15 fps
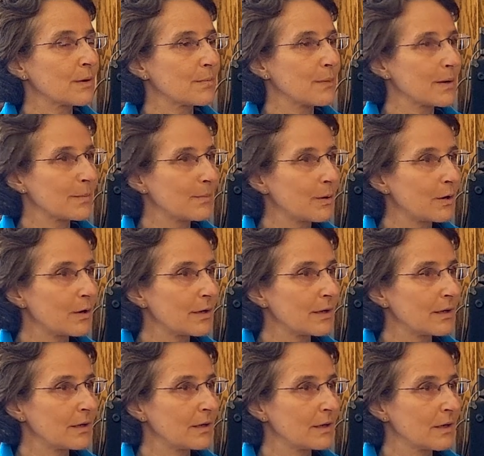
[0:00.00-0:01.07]
my
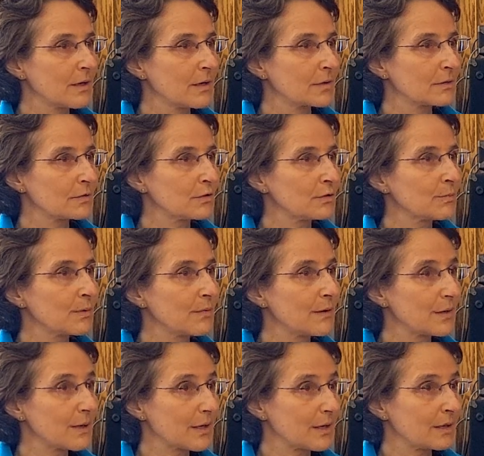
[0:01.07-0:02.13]
body told me
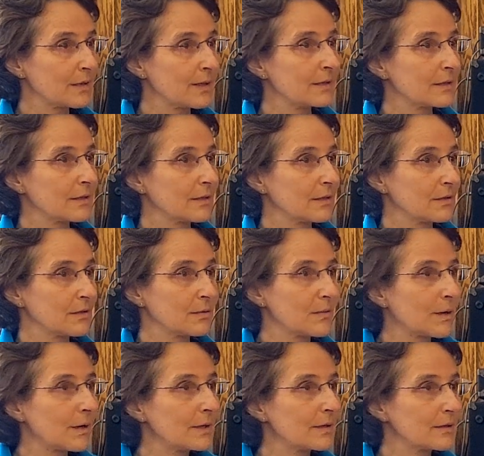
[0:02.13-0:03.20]
very clearly, you know
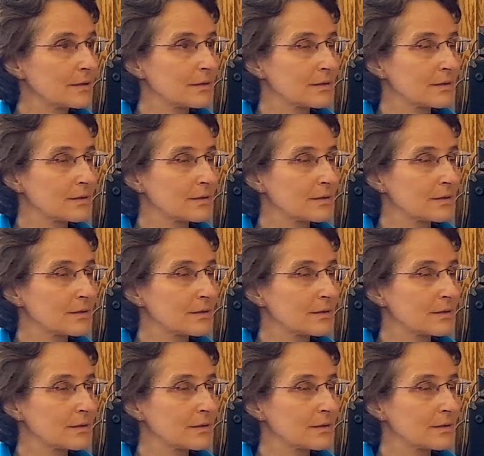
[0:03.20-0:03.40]
what,